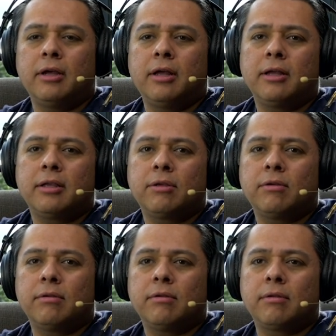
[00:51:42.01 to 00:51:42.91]
Uh...
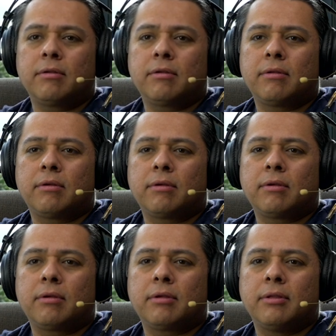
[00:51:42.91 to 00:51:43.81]
modern
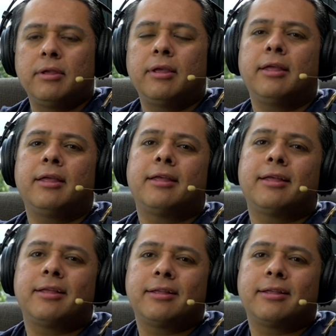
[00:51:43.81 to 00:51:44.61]
yeah. yeah.